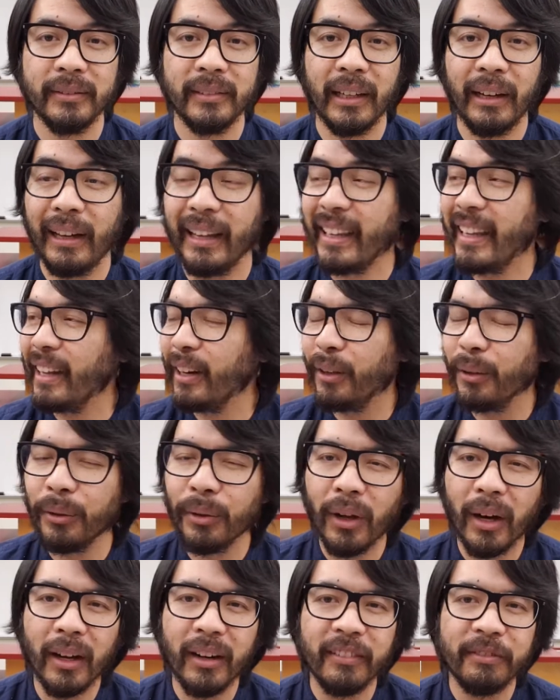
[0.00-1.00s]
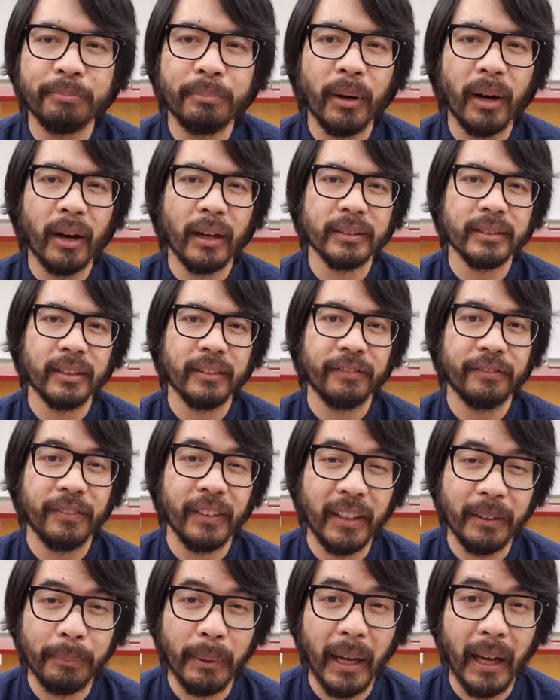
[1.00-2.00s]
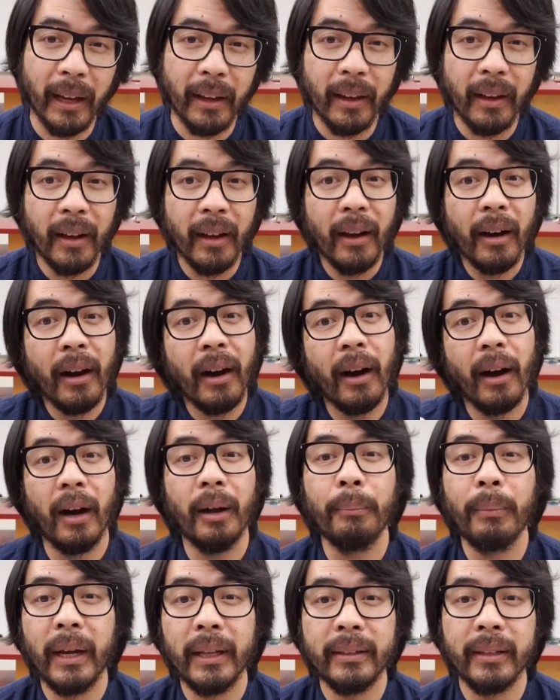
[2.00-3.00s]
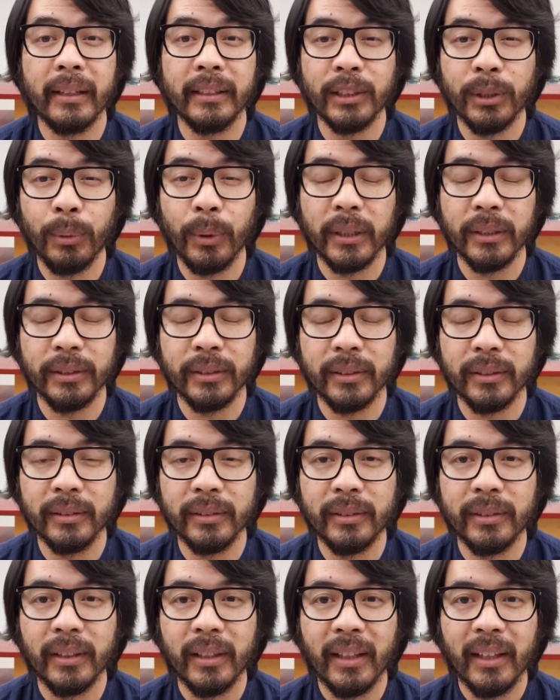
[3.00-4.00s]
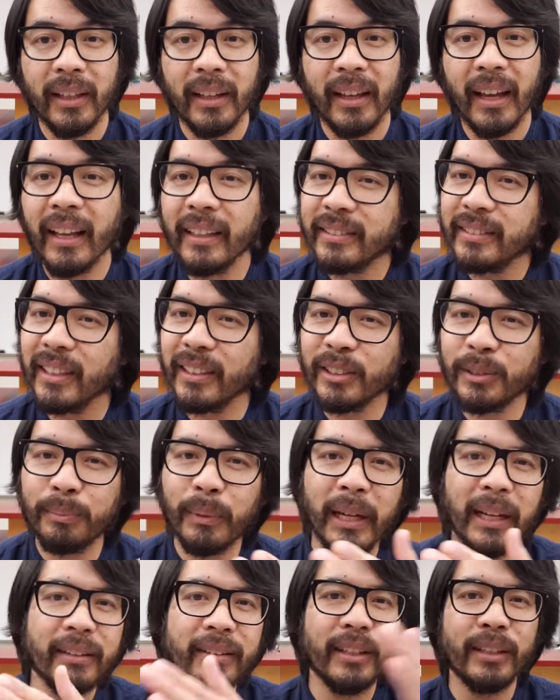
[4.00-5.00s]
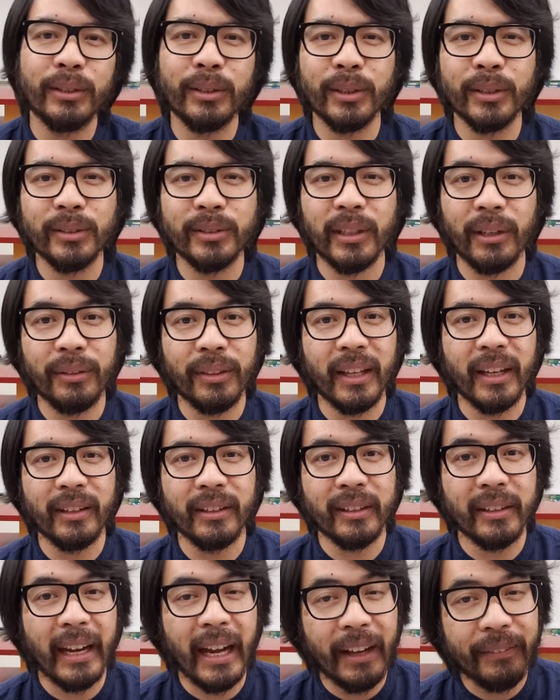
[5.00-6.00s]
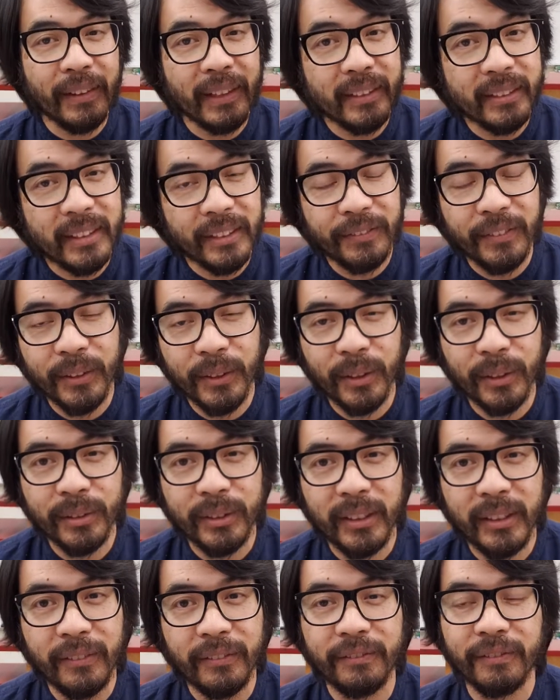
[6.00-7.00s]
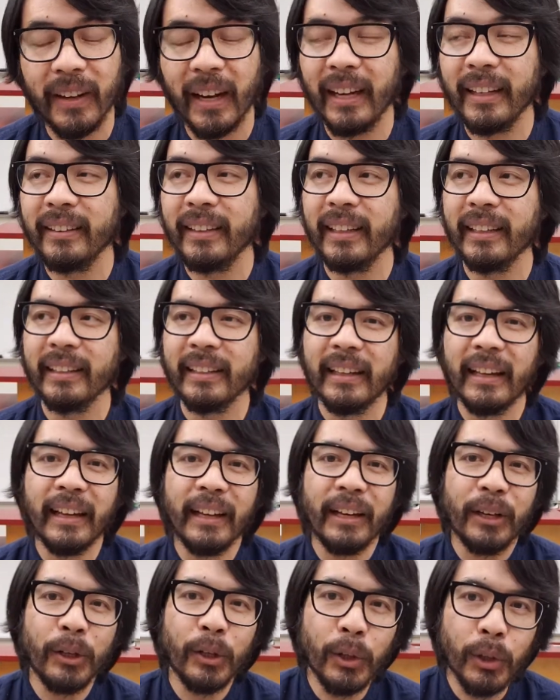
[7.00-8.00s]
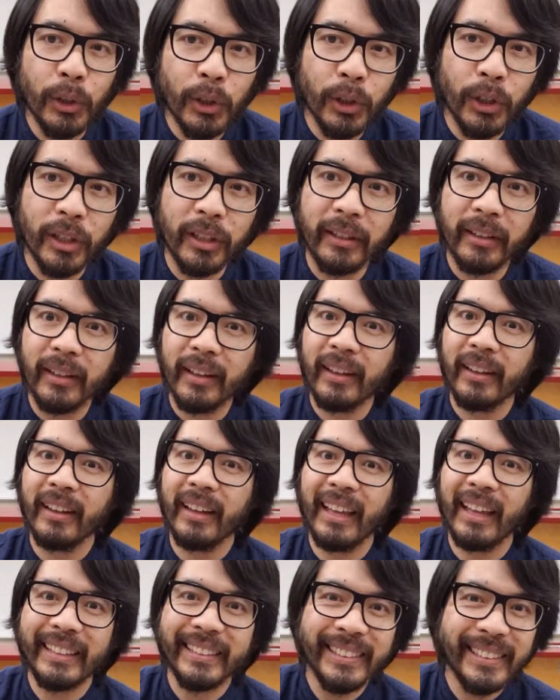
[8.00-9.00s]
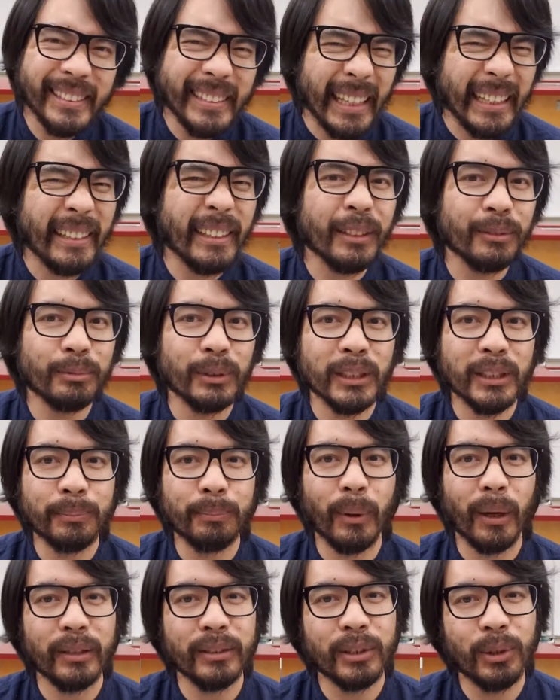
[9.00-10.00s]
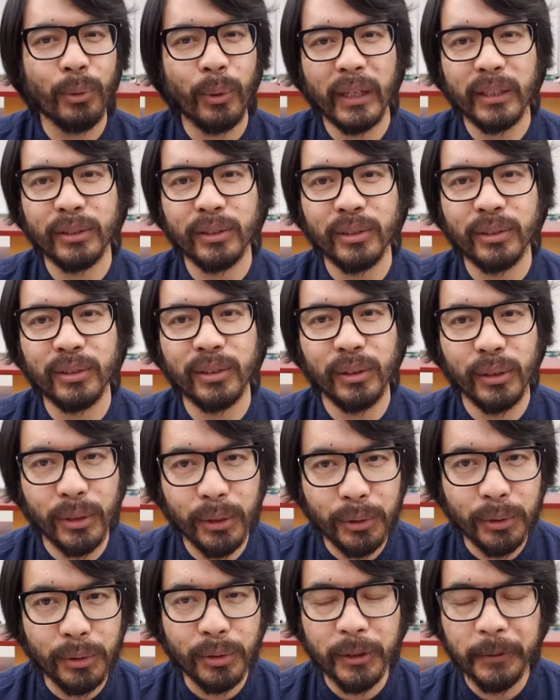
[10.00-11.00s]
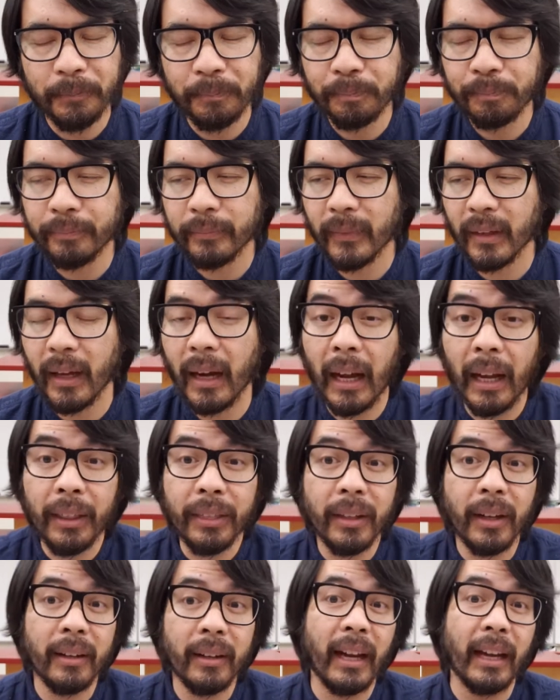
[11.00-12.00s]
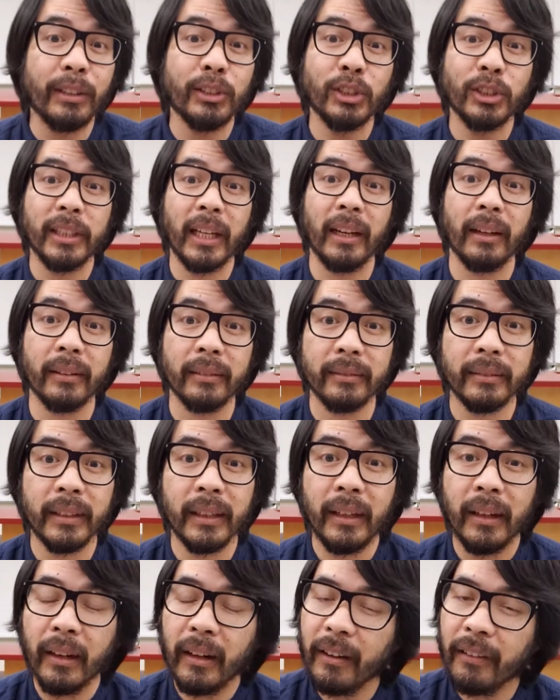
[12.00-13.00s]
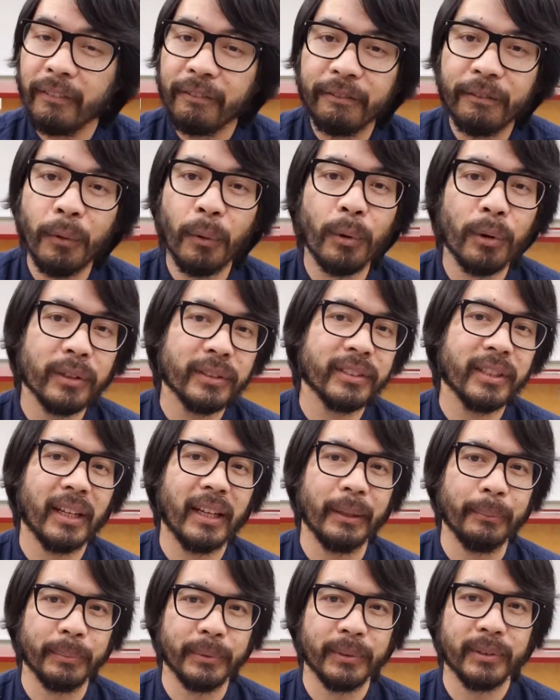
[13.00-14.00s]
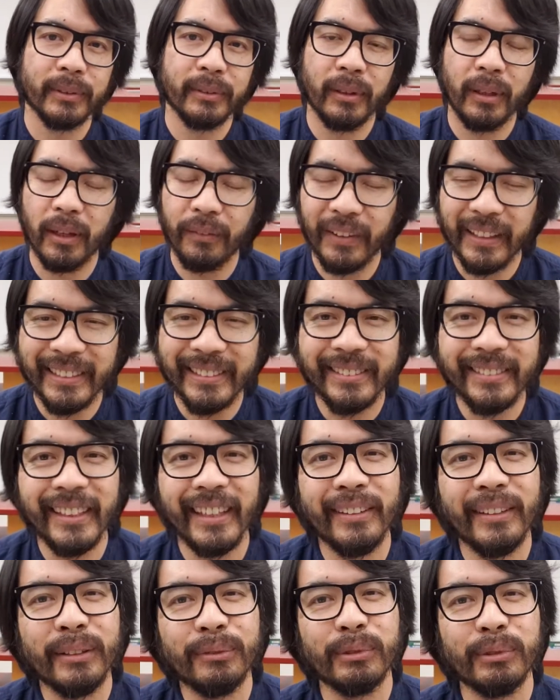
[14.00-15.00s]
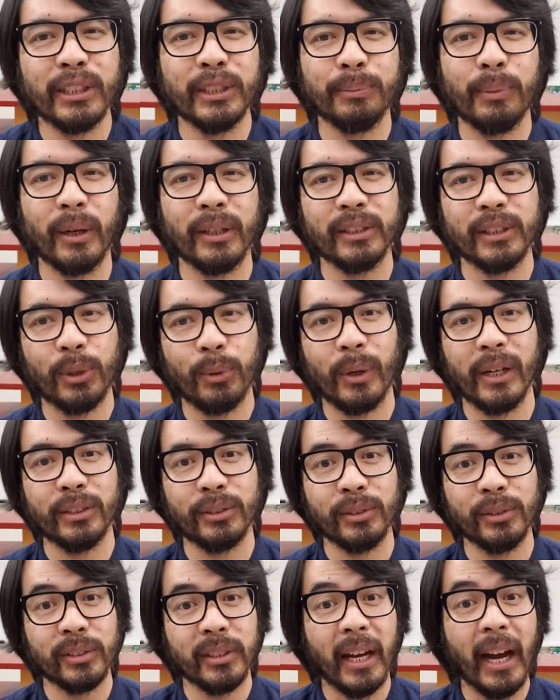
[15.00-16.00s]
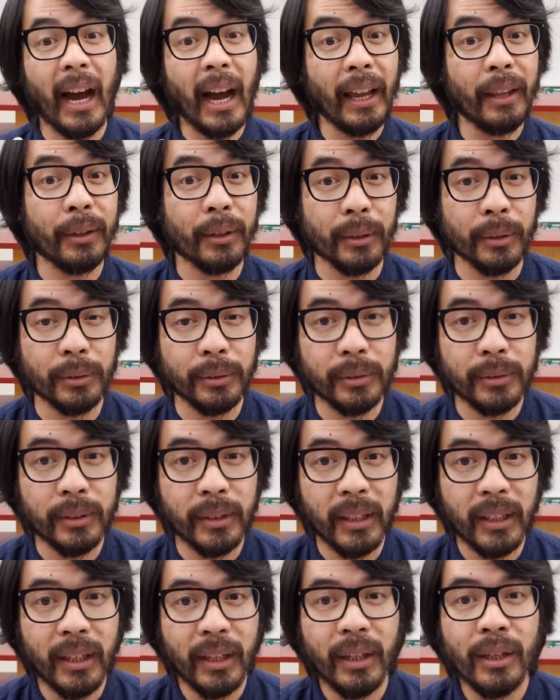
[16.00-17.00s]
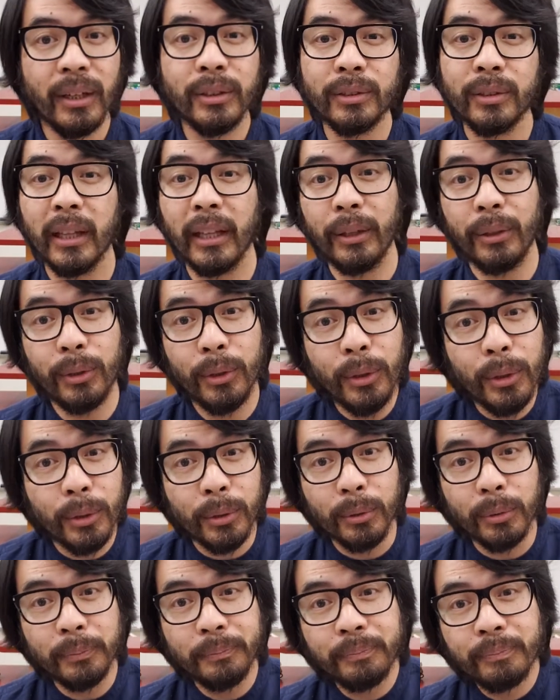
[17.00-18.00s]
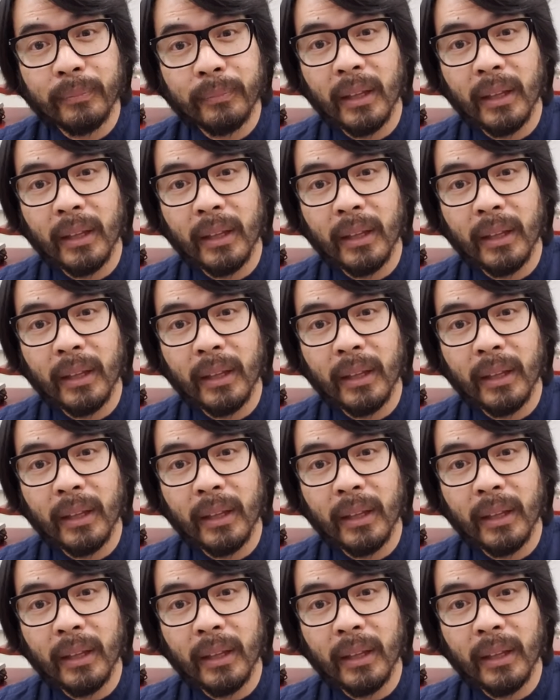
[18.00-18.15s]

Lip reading: Now, I get a lot of positive feedback on my test questions, and since many teachers out there are having difficulty finding good extended response questions to use, I thought I'd share 4 types of extended response questions I use so that you